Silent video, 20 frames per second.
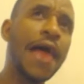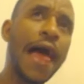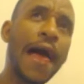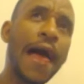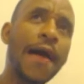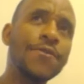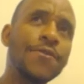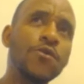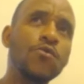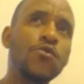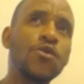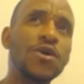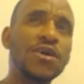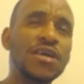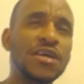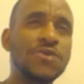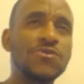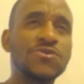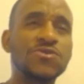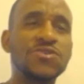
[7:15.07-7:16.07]
I don't know what
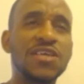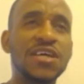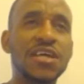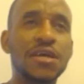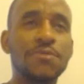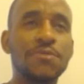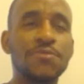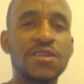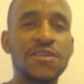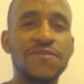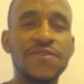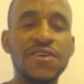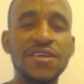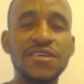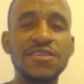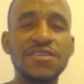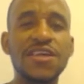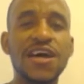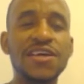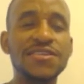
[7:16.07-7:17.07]
he was thinking, but if
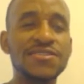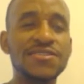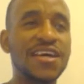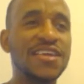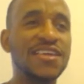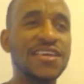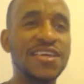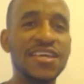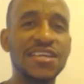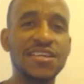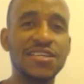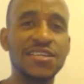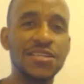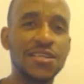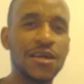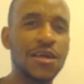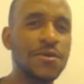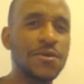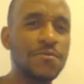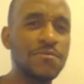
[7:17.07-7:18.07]
he does that again in
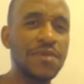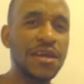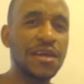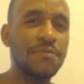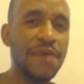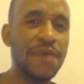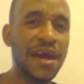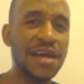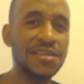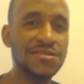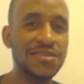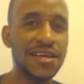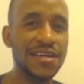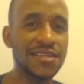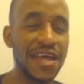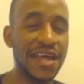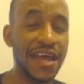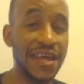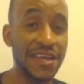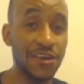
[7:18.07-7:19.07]
another big match
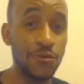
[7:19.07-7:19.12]
like that,